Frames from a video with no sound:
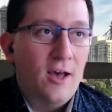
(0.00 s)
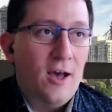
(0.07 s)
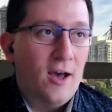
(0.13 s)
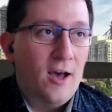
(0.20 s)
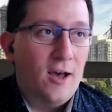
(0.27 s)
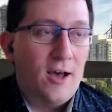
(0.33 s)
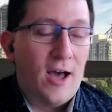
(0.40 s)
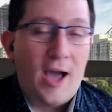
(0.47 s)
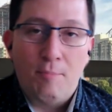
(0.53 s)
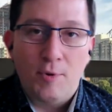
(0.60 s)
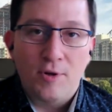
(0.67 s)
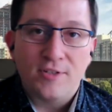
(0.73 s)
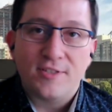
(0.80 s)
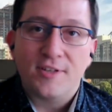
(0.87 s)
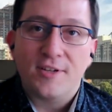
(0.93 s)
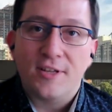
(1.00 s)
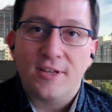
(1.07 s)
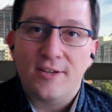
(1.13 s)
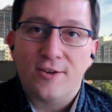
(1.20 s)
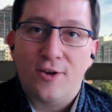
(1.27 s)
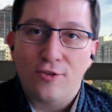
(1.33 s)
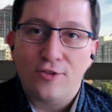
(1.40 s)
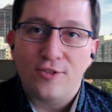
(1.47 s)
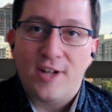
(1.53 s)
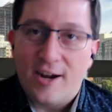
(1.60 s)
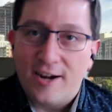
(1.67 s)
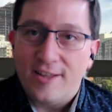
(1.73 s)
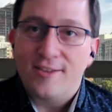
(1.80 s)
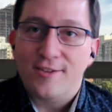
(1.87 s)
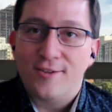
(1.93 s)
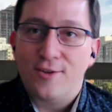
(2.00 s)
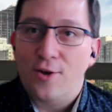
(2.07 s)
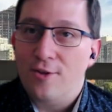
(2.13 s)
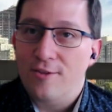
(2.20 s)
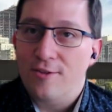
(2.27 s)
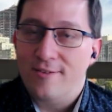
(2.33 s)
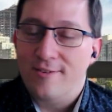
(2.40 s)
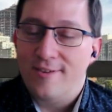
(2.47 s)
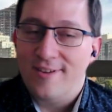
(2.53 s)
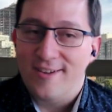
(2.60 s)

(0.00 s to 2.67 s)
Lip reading: I personally got started on